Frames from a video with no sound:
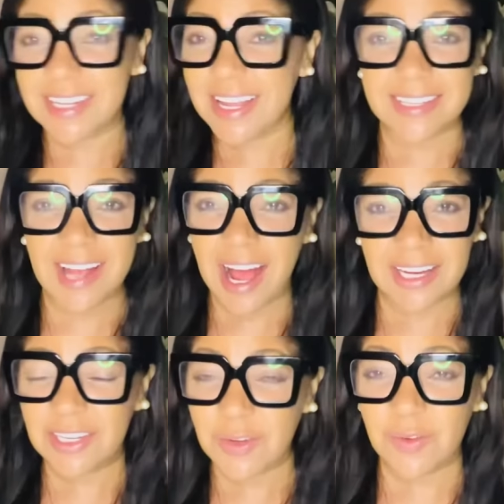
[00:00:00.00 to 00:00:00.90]
It's
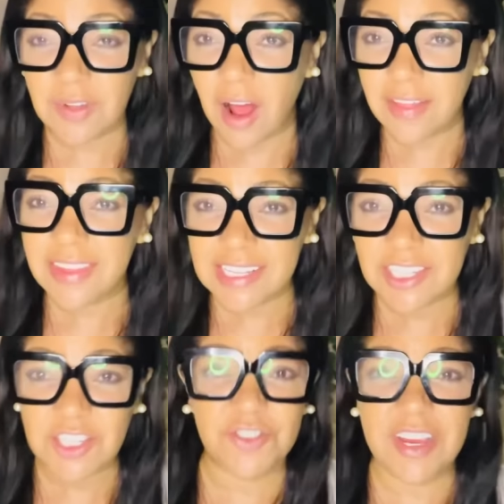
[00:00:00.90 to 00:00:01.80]
hot news on the
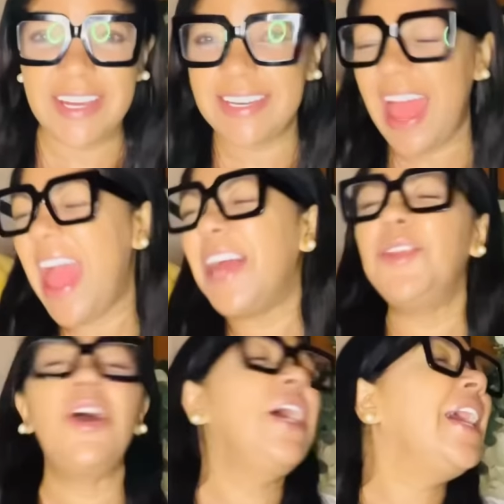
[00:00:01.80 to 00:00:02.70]
street
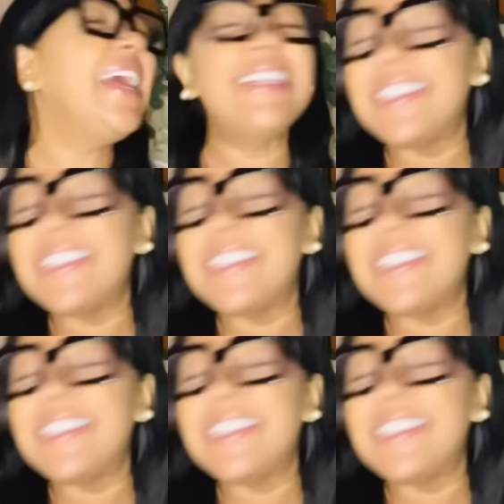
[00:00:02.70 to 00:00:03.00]
and it's